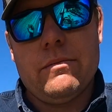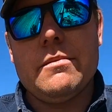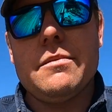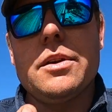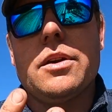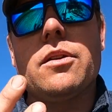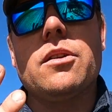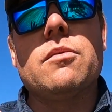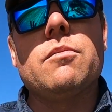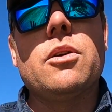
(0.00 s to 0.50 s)

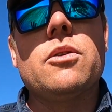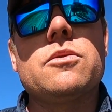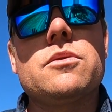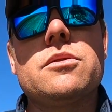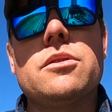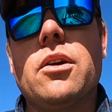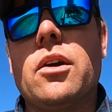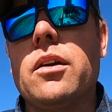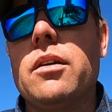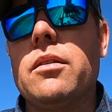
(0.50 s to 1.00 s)
you know, the
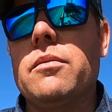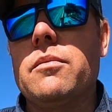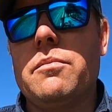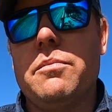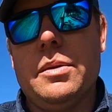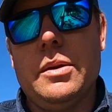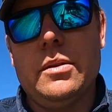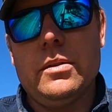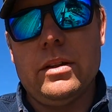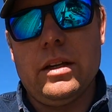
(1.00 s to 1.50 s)
most dirt
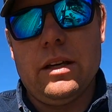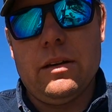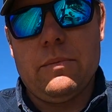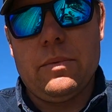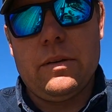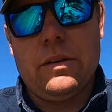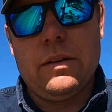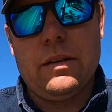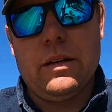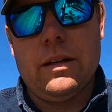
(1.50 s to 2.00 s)
buildup,
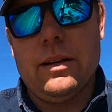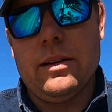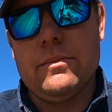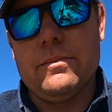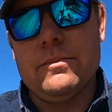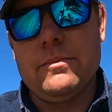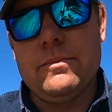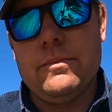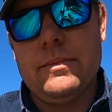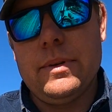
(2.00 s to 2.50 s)

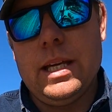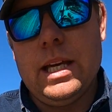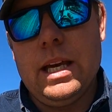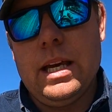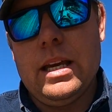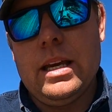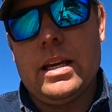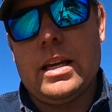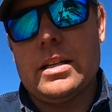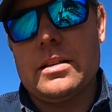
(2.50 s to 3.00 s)

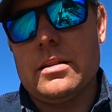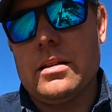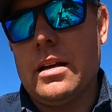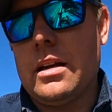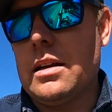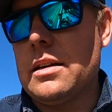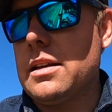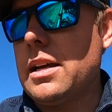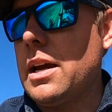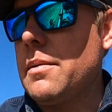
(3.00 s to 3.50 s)
because a
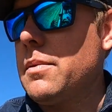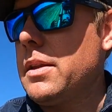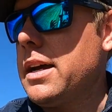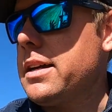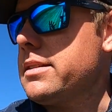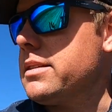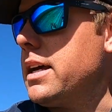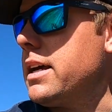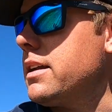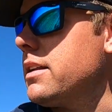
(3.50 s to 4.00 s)
lot of time
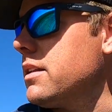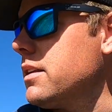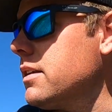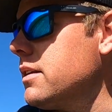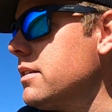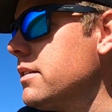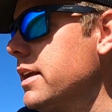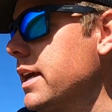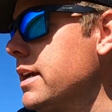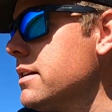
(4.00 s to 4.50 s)
that side of
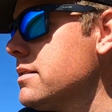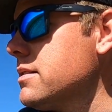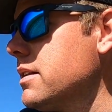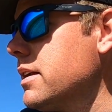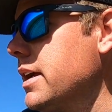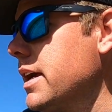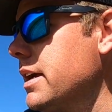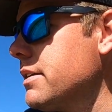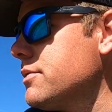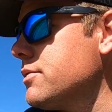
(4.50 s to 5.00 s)
the ends of
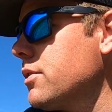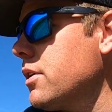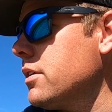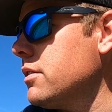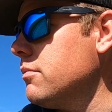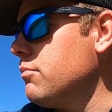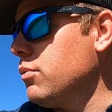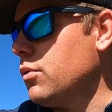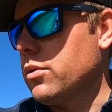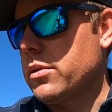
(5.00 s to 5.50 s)
the heads are
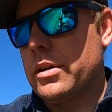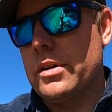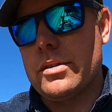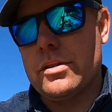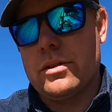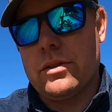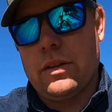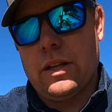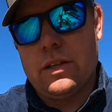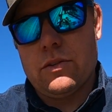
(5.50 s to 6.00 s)
on the
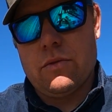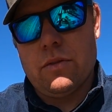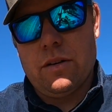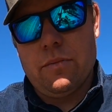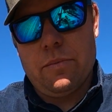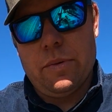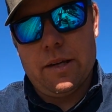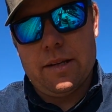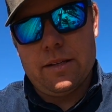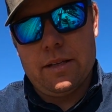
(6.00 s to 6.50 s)
borders, so that's where
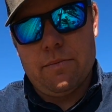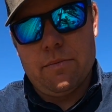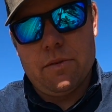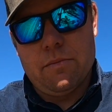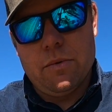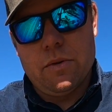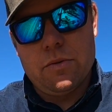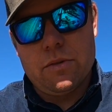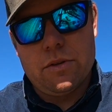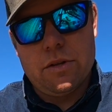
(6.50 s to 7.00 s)
it picks up the
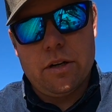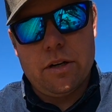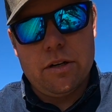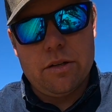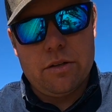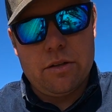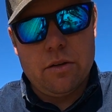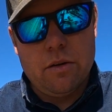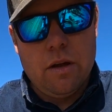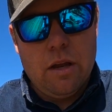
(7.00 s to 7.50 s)
most
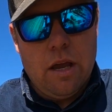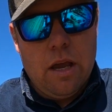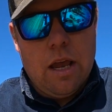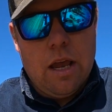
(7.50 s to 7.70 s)
dirt. So